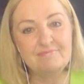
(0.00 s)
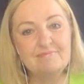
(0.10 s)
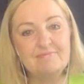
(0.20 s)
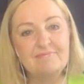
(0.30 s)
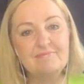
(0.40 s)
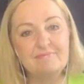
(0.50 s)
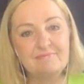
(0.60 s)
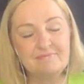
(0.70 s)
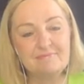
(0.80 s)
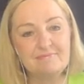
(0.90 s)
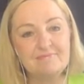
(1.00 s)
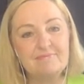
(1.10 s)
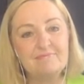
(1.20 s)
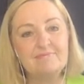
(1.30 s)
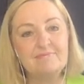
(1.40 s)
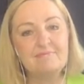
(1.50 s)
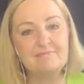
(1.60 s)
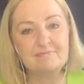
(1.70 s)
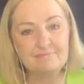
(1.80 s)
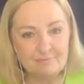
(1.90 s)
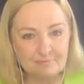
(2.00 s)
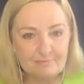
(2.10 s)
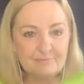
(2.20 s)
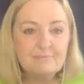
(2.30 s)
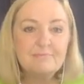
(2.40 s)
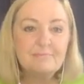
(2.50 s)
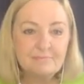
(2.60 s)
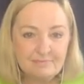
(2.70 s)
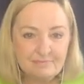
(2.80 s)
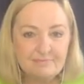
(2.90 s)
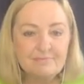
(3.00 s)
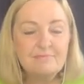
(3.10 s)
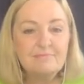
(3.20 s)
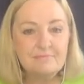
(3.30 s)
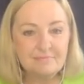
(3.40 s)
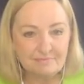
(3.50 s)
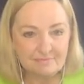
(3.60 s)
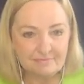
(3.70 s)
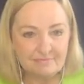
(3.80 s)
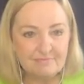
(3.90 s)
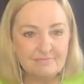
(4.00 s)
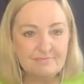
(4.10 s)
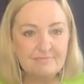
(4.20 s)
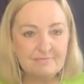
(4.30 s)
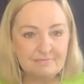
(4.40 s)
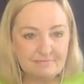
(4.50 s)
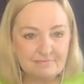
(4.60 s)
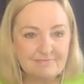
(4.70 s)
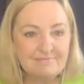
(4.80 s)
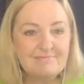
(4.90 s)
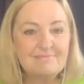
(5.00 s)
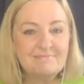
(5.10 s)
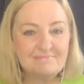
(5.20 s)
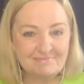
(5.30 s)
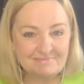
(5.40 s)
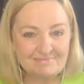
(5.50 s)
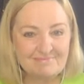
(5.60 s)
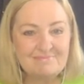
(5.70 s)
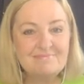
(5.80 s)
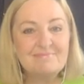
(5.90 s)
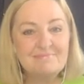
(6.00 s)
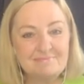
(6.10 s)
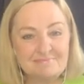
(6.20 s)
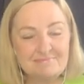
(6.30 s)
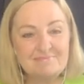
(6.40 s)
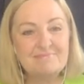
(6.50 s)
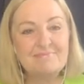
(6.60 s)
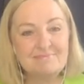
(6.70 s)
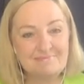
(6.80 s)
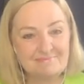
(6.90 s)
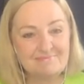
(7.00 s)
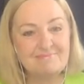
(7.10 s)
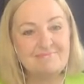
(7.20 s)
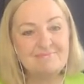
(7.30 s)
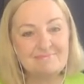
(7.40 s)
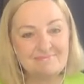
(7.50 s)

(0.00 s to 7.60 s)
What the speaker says: This person isn't speaking.